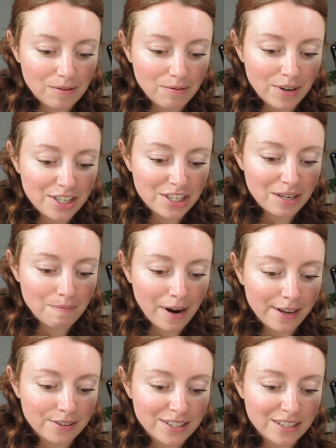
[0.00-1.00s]
reaching
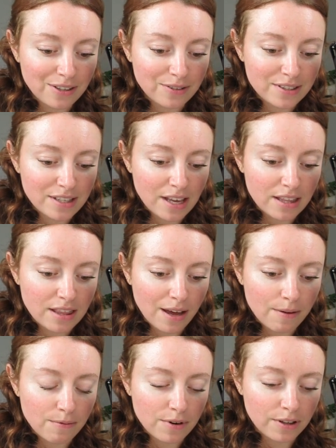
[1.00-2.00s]
milestones like
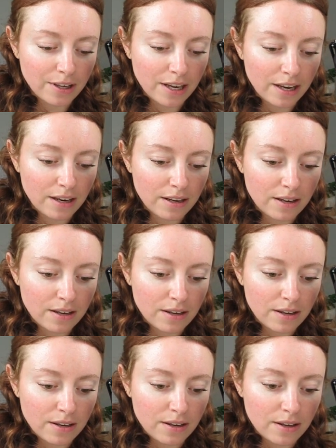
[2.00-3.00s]
that really
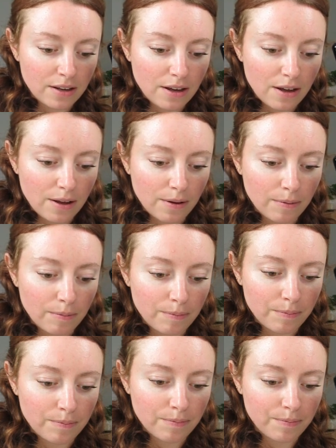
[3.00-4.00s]
um,